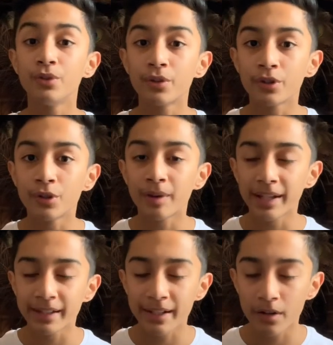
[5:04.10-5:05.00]
who don't know
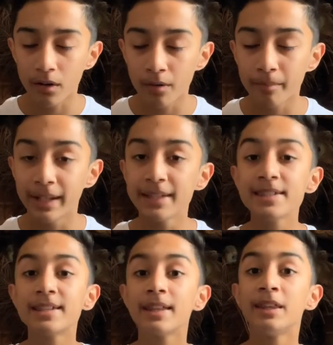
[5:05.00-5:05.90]
what letih na'oh
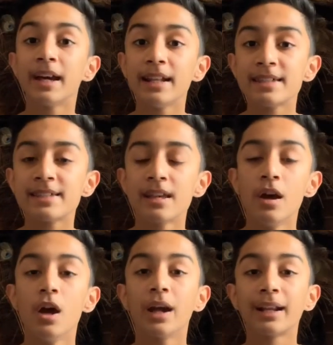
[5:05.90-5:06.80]
means, that's
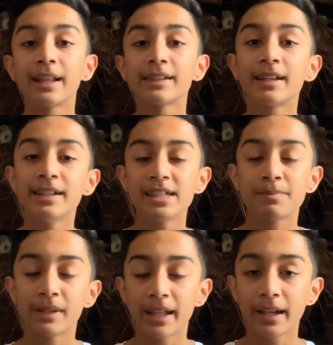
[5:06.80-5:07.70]

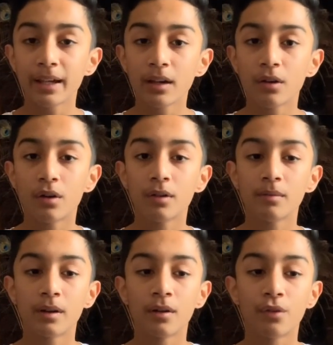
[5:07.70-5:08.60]
Kelantanese Malay
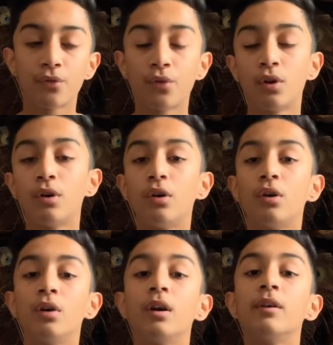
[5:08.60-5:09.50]

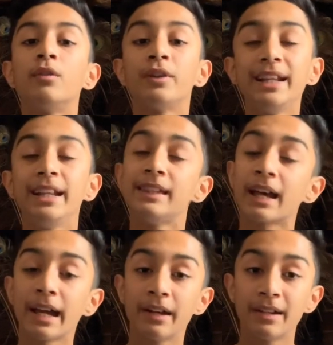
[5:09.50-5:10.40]
for really
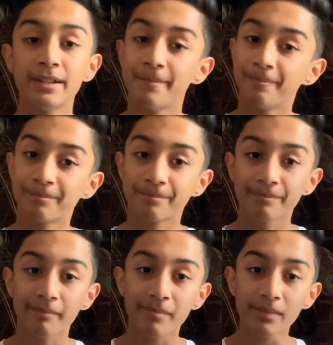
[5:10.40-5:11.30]
tired.
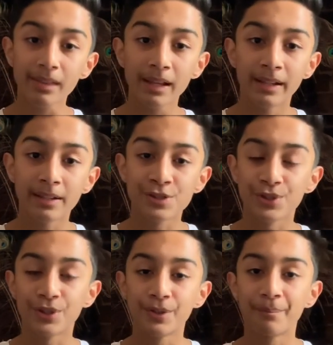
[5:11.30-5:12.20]

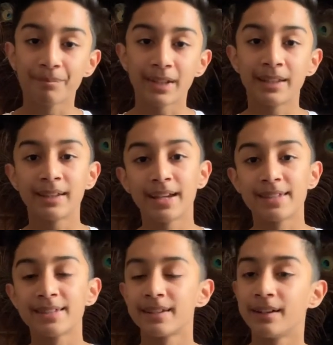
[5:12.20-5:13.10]
So
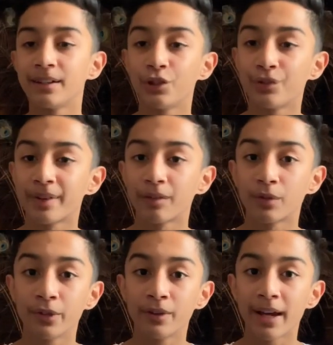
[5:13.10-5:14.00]
there's a new fact
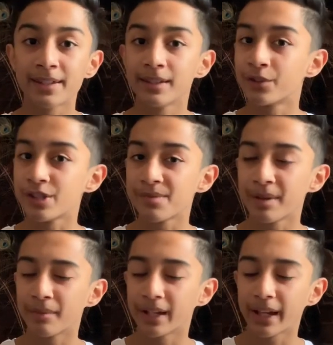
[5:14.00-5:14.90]
for you guys that don't
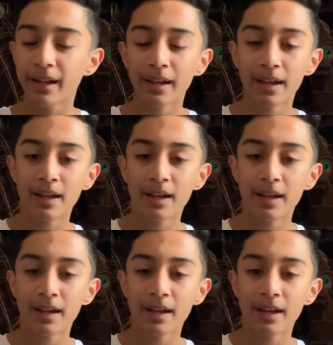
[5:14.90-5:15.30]
speak Malay.